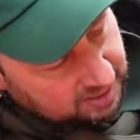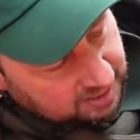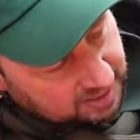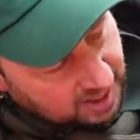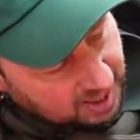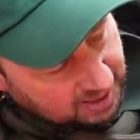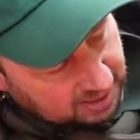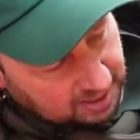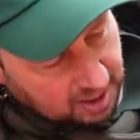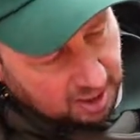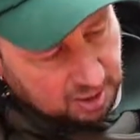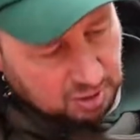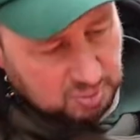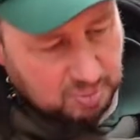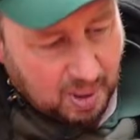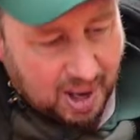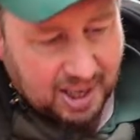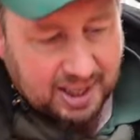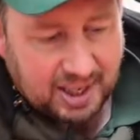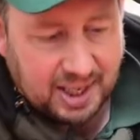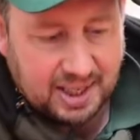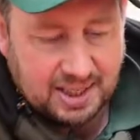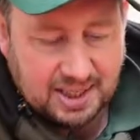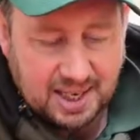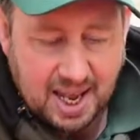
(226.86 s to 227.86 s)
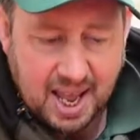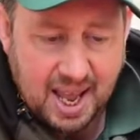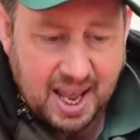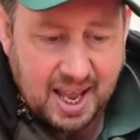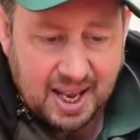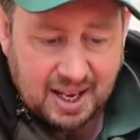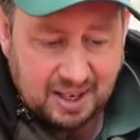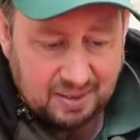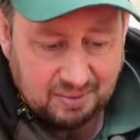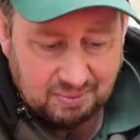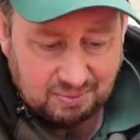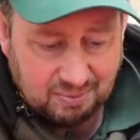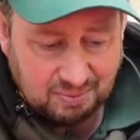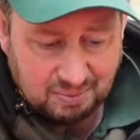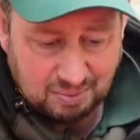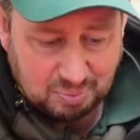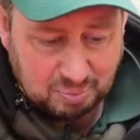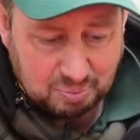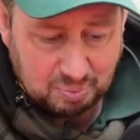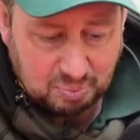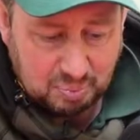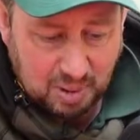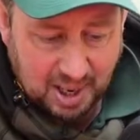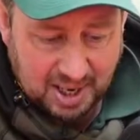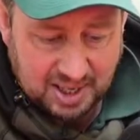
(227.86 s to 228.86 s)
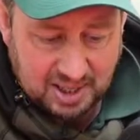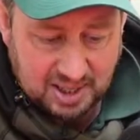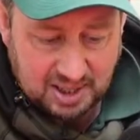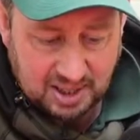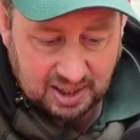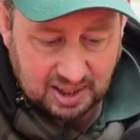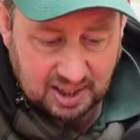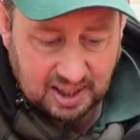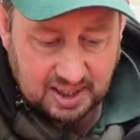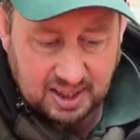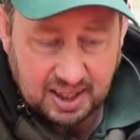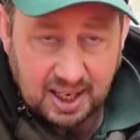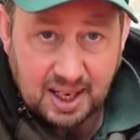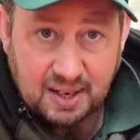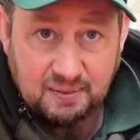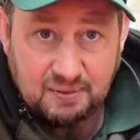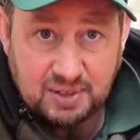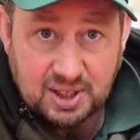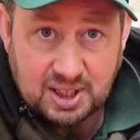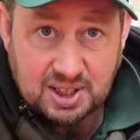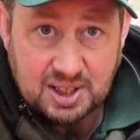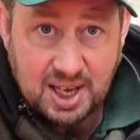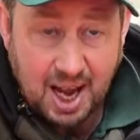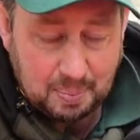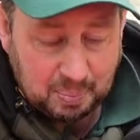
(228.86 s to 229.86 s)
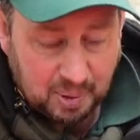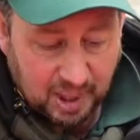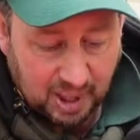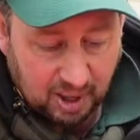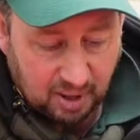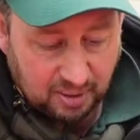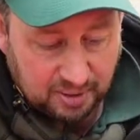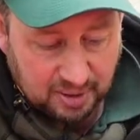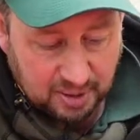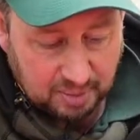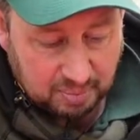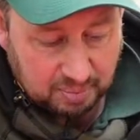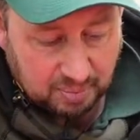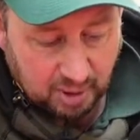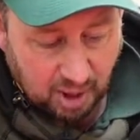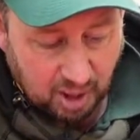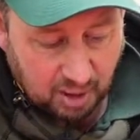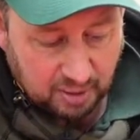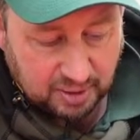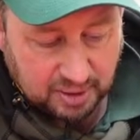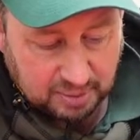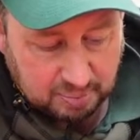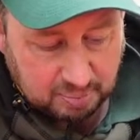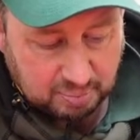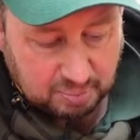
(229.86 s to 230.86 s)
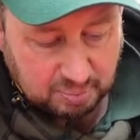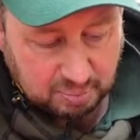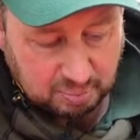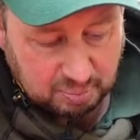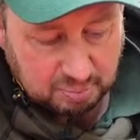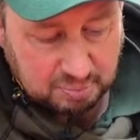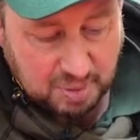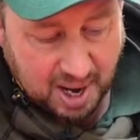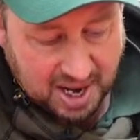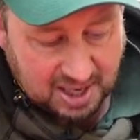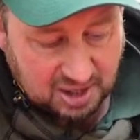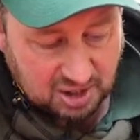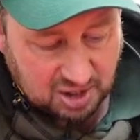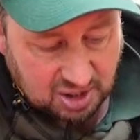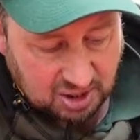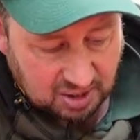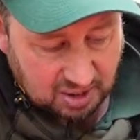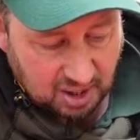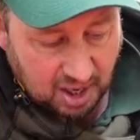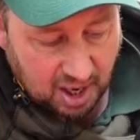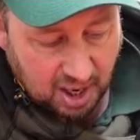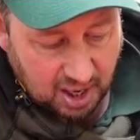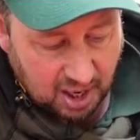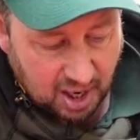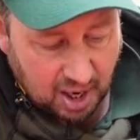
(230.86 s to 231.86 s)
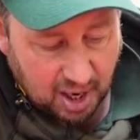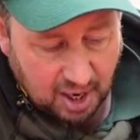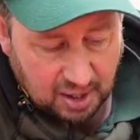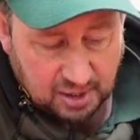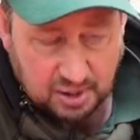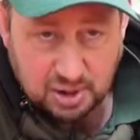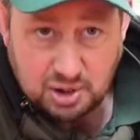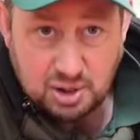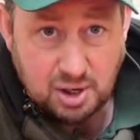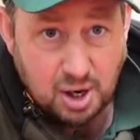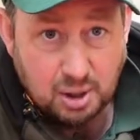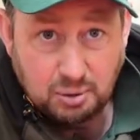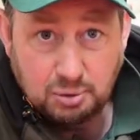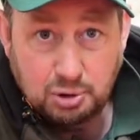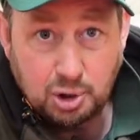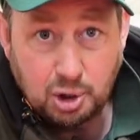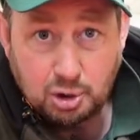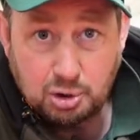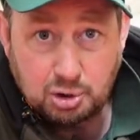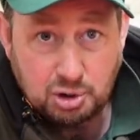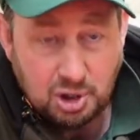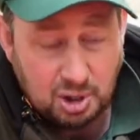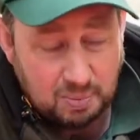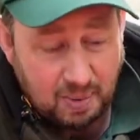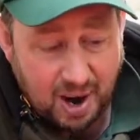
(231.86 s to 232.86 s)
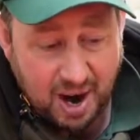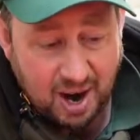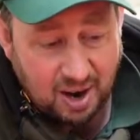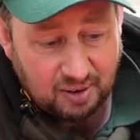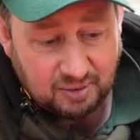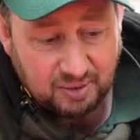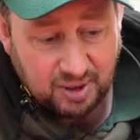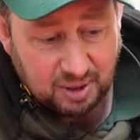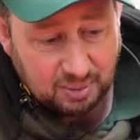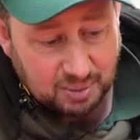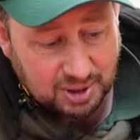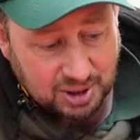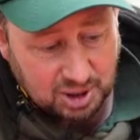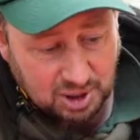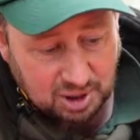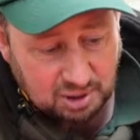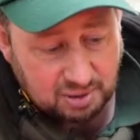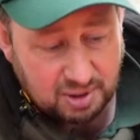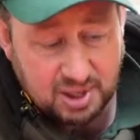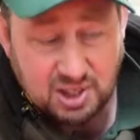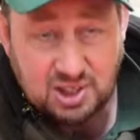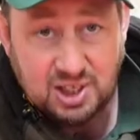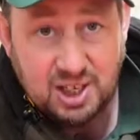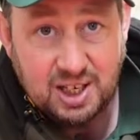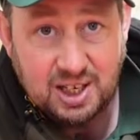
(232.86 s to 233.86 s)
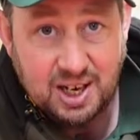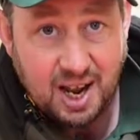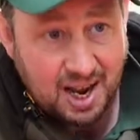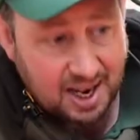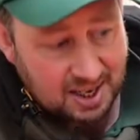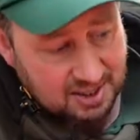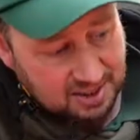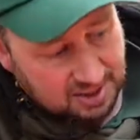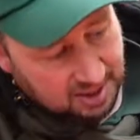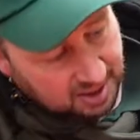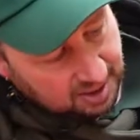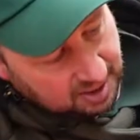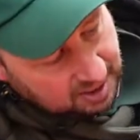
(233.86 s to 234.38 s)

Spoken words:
that goes back in there. Basically, if you tap it on the bench and there's no dust come out of it, which there isn't in ours,